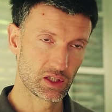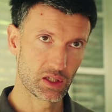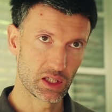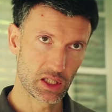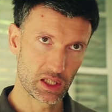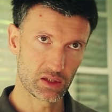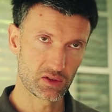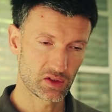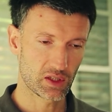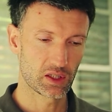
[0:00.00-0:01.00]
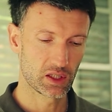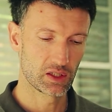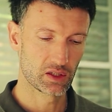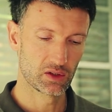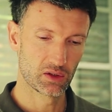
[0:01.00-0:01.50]
getting
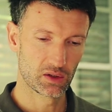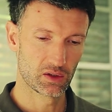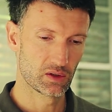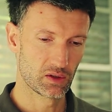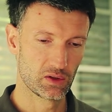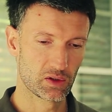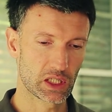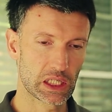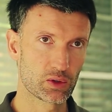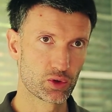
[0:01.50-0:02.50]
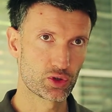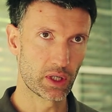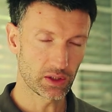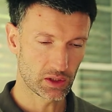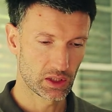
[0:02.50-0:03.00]
inside the cargo
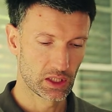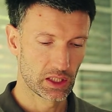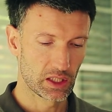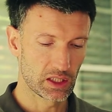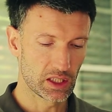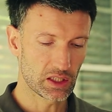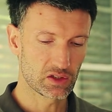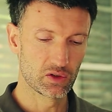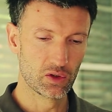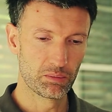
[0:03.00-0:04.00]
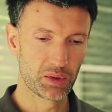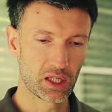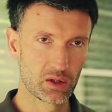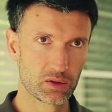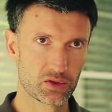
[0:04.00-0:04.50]
trunk, get the
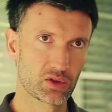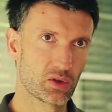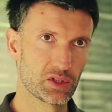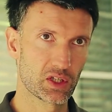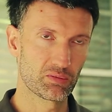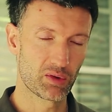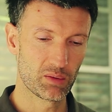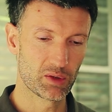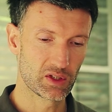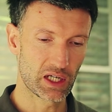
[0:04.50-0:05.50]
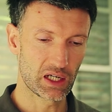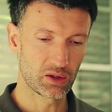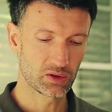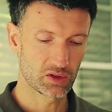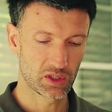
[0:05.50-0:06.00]
payloads or the experiment
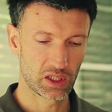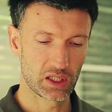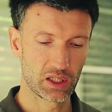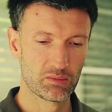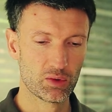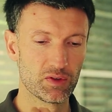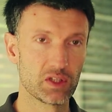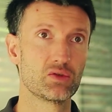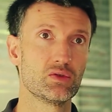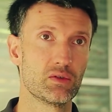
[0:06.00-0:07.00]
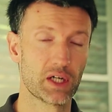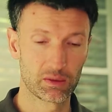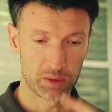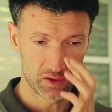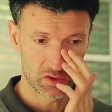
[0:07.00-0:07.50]
out, and then move it to the
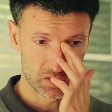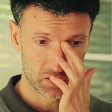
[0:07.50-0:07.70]
right place.